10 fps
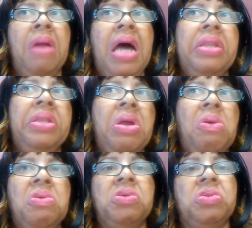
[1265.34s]
my
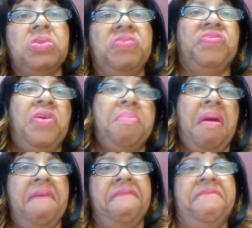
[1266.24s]
nose from
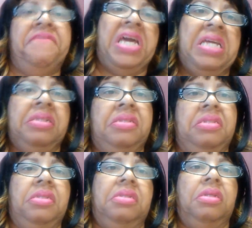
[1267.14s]
my
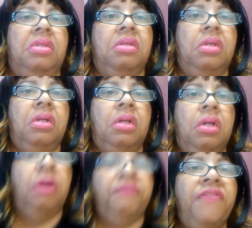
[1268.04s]
face.
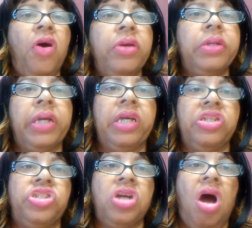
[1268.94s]
Voting
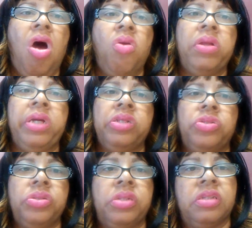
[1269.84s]
against your own
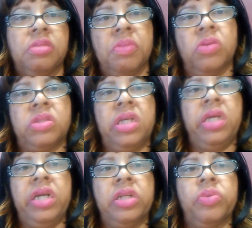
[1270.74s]
interests is the most
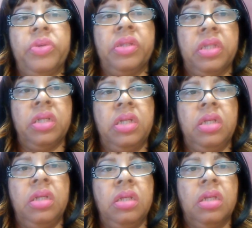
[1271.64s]
ignorant
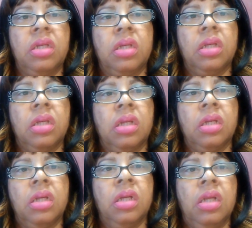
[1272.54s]
thing.
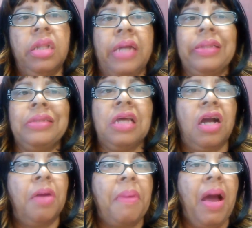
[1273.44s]
Like they
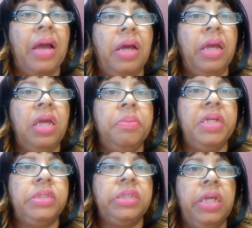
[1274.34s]
talk about
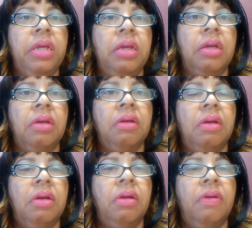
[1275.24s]
EBT,
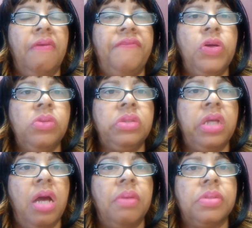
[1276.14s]
food
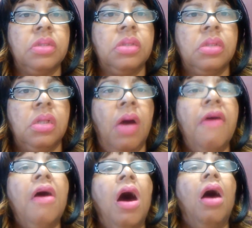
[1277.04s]
stamps.
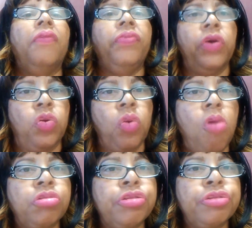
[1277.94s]
The
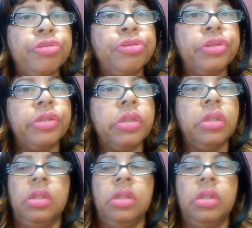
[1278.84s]
grocers